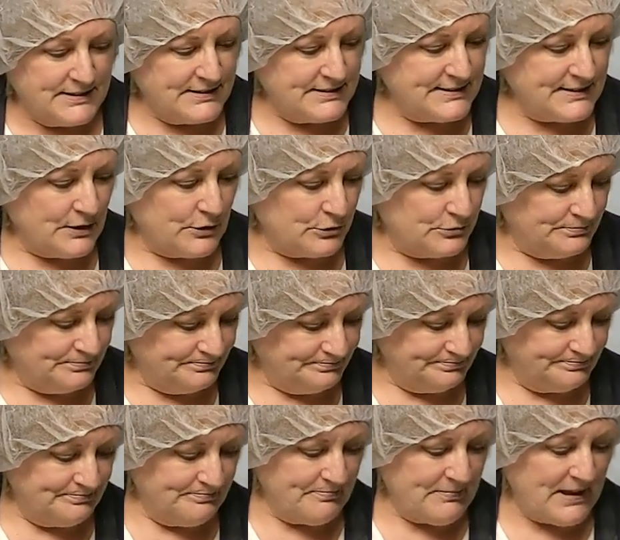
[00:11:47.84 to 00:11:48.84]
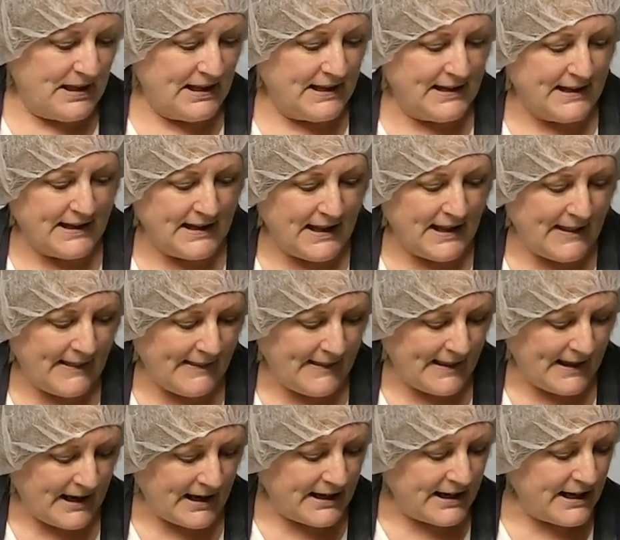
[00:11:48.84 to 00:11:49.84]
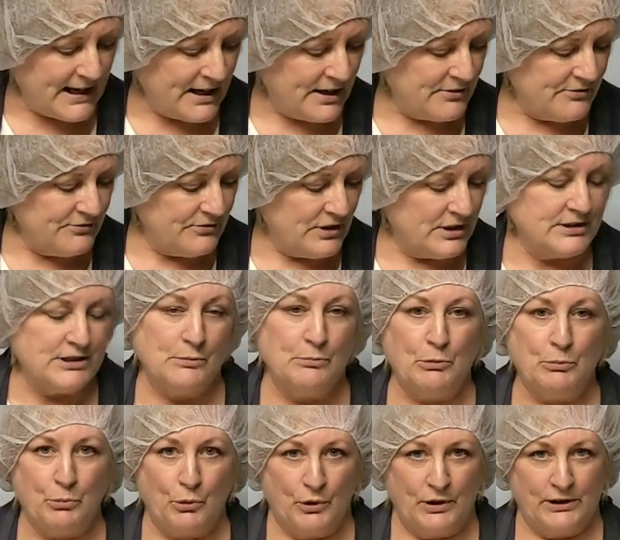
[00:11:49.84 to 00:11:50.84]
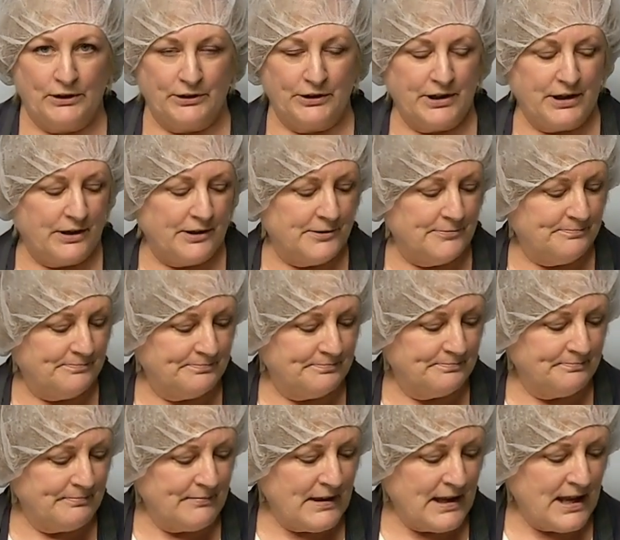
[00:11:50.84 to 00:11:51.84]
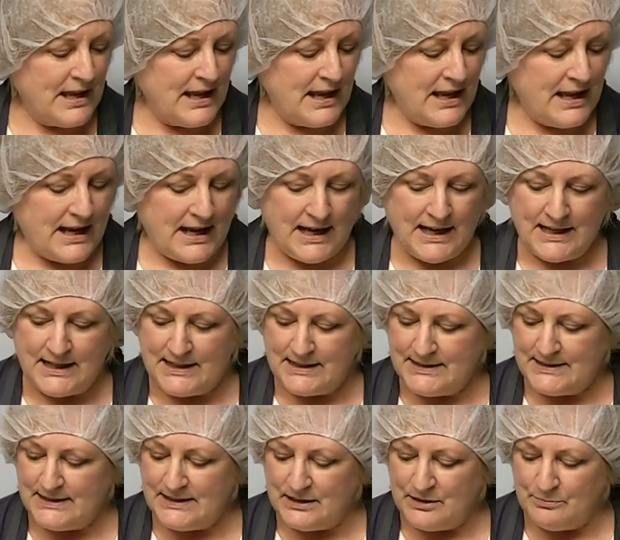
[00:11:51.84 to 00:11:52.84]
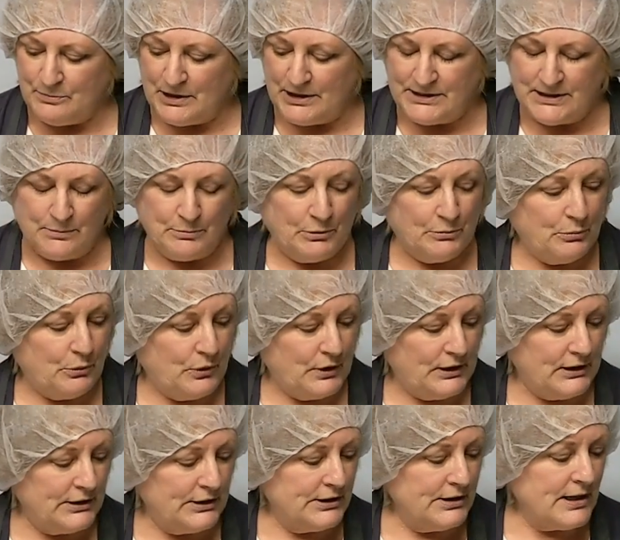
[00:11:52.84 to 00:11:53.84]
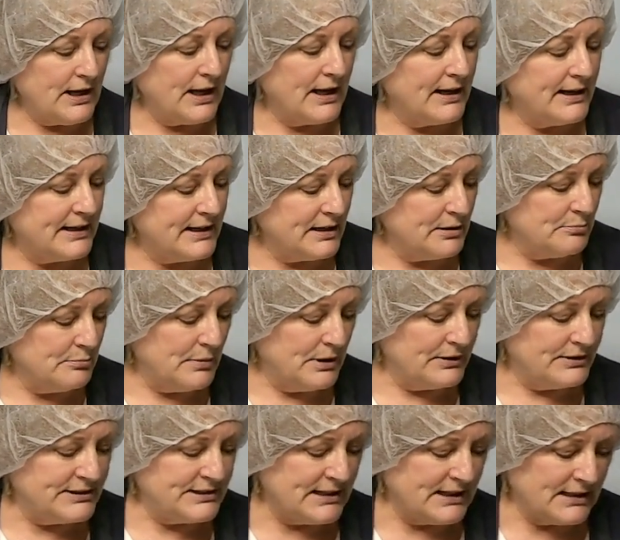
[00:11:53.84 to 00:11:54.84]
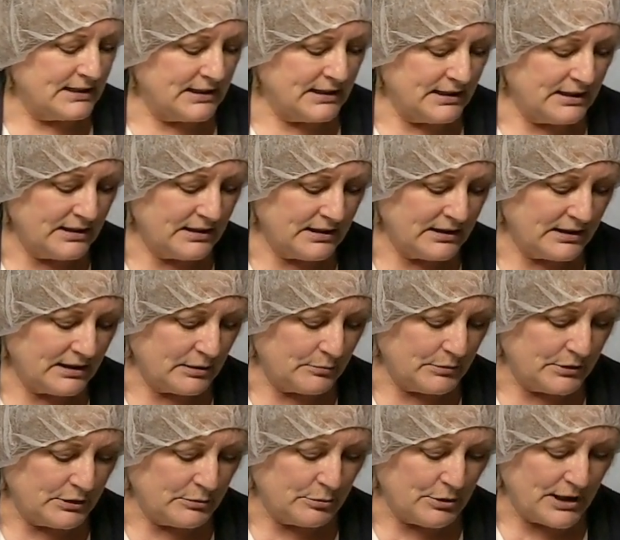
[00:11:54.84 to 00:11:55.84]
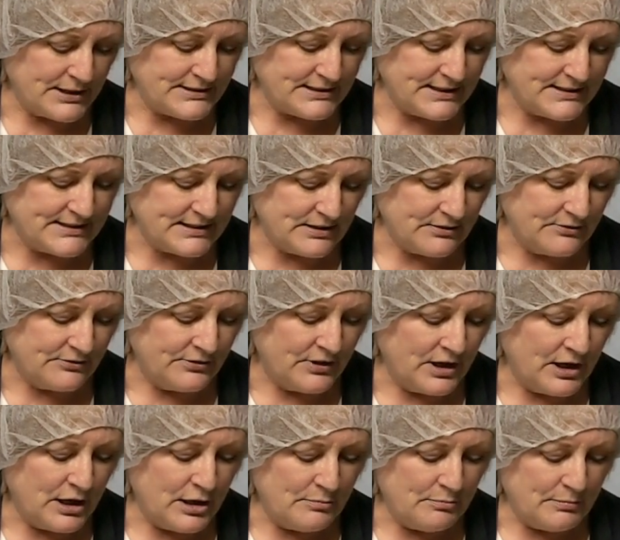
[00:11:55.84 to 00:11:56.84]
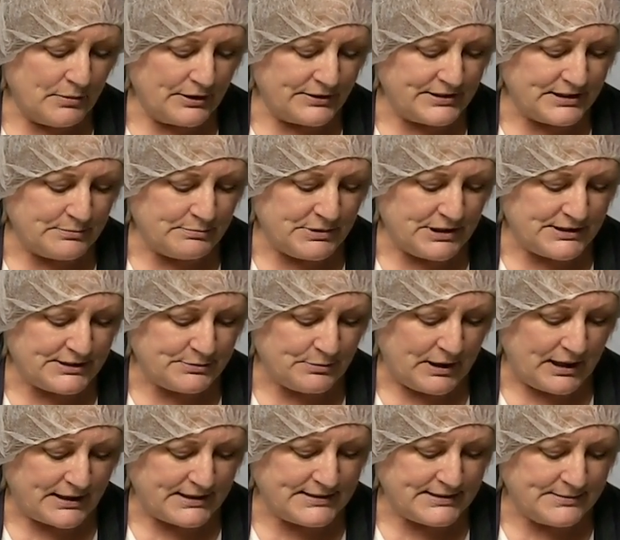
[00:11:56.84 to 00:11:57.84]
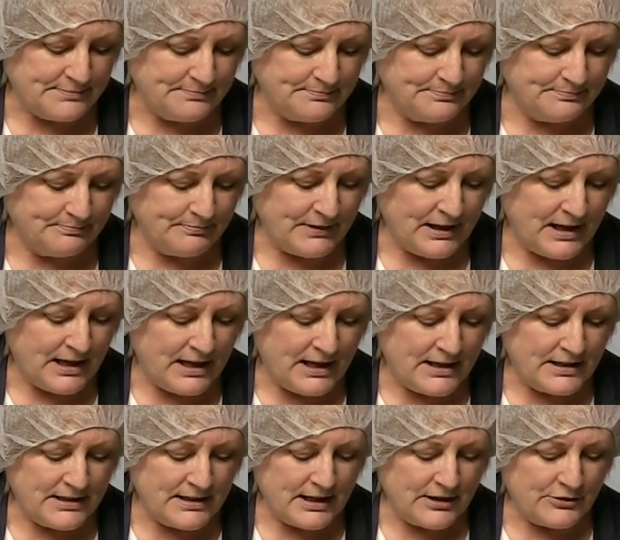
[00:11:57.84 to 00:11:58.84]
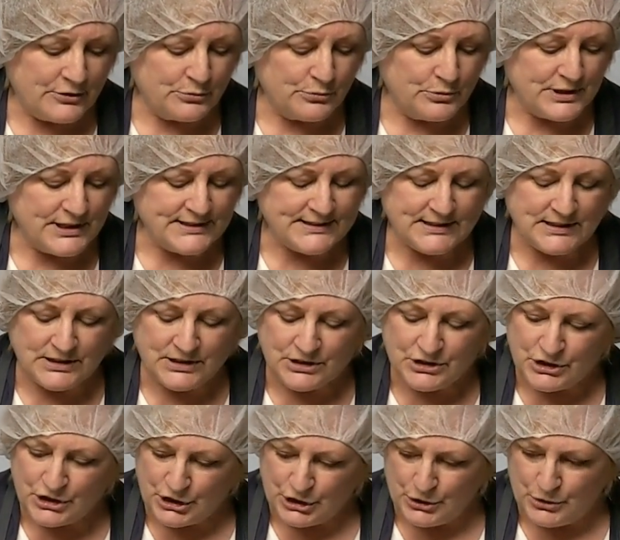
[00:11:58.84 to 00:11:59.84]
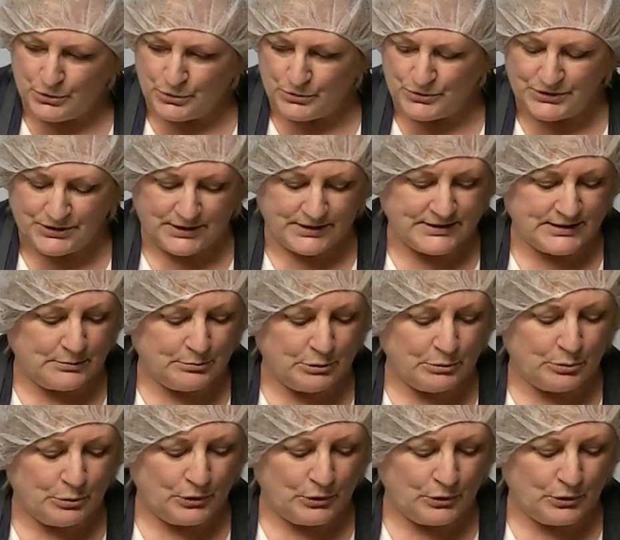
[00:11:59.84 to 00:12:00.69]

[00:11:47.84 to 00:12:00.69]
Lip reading: So I have a double boiler here, and in my double boiler I'm in the process of melting beeswax. Now the reason to use a double